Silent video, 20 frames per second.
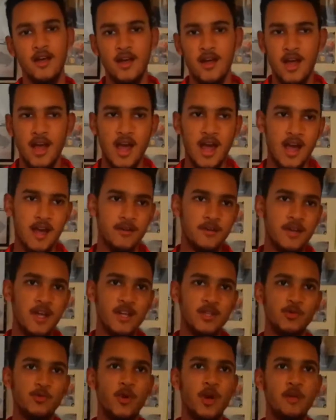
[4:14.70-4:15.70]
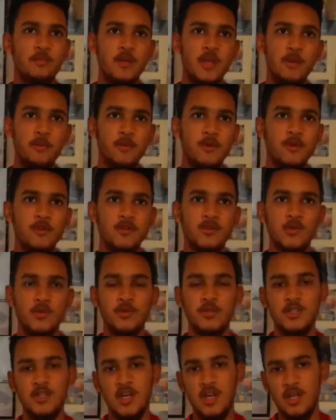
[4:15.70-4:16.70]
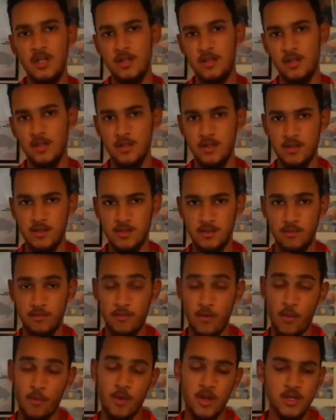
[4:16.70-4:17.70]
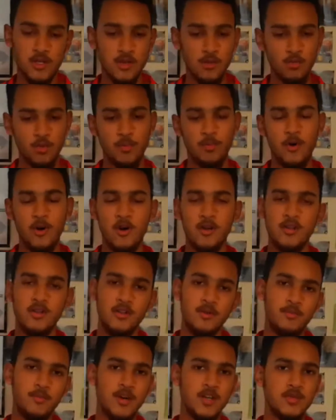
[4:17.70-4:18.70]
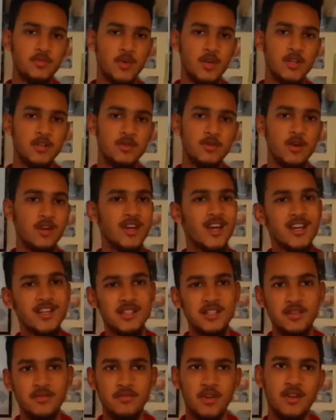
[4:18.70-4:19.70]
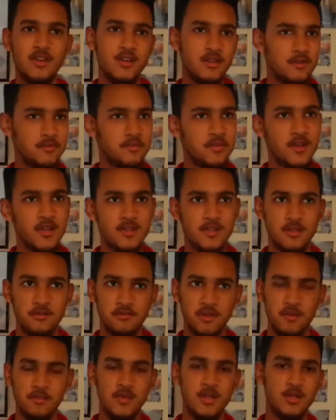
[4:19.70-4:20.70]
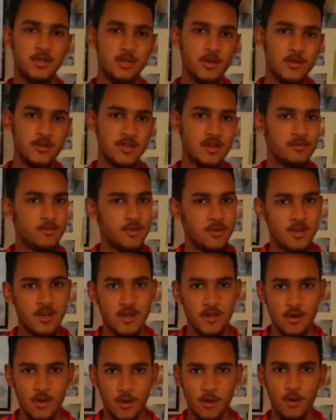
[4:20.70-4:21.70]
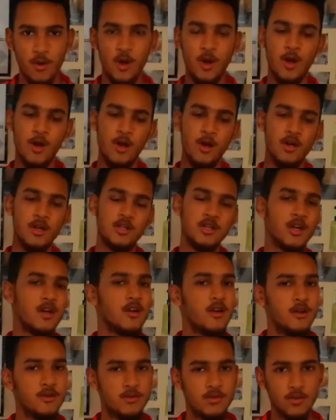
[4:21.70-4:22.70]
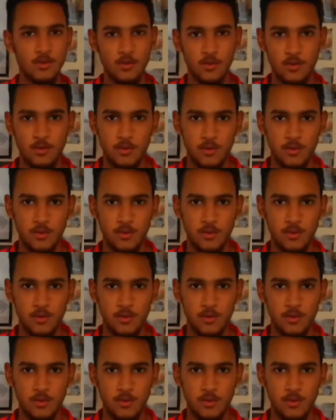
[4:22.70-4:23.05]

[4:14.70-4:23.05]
And that's why people associate this formation with parking the bus, but it's not actually very defensive. I mean, Jose Mourinho, shout out to